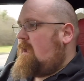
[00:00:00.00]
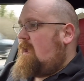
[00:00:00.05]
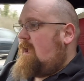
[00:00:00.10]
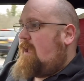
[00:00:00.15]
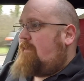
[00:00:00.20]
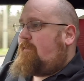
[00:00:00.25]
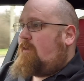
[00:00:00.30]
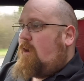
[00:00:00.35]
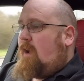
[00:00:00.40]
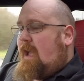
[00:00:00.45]

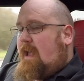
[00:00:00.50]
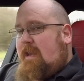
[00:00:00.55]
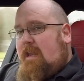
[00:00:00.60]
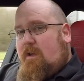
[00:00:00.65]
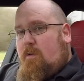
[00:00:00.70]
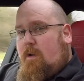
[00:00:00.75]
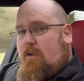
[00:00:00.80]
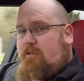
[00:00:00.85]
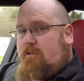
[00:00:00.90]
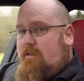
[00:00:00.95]
If you've got any
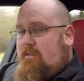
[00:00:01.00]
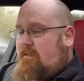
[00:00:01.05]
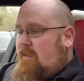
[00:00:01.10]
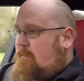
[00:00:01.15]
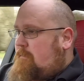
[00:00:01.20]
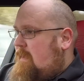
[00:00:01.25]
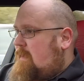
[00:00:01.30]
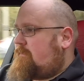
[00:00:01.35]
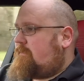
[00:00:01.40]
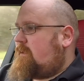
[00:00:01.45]
questions
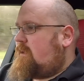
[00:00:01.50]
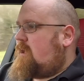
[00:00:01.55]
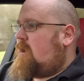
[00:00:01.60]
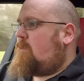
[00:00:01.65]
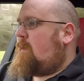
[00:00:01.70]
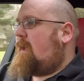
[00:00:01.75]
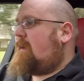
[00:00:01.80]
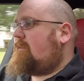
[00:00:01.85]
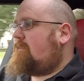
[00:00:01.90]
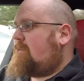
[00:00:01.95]
about the
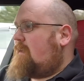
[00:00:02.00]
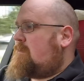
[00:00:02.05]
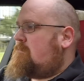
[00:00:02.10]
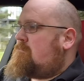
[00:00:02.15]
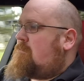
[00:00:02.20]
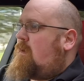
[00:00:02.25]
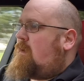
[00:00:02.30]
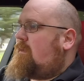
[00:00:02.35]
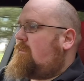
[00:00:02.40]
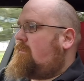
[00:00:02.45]
UX and
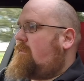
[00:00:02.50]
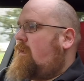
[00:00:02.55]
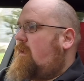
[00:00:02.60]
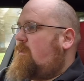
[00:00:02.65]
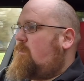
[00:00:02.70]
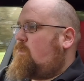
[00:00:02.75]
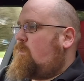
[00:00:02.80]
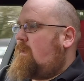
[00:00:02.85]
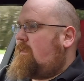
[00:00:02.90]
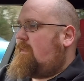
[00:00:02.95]
my
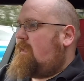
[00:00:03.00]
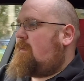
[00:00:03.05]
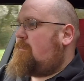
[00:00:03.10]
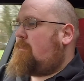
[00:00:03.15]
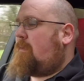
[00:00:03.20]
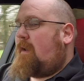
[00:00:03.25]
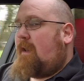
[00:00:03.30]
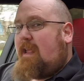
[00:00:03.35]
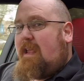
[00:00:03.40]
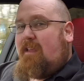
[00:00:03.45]
time with it,
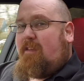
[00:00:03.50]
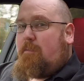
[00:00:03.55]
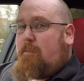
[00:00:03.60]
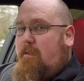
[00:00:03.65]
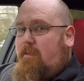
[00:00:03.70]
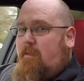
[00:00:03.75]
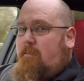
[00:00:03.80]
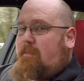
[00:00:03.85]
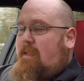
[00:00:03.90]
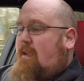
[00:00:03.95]
please put
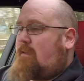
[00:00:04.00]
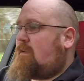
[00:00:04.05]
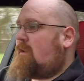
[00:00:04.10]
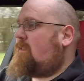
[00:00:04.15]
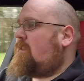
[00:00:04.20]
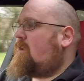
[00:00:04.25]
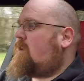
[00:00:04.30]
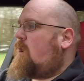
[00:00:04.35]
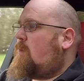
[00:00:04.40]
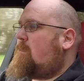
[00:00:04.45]
them down in
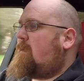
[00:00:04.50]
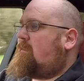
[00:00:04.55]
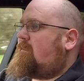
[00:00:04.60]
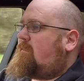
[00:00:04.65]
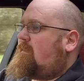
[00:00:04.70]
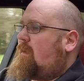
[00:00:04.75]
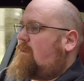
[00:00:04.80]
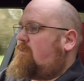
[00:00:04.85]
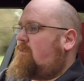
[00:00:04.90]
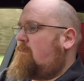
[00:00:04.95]
the comments
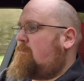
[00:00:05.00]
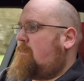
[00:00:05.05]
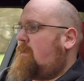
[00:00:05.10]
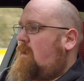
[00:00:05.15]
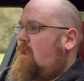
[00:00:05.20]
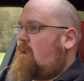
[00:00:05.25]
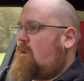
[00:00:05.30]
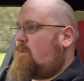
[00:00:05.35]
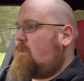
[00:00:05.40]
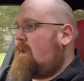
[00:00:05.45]
section
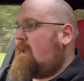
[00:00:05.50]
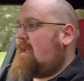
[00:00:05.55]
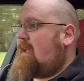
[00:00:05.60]
below.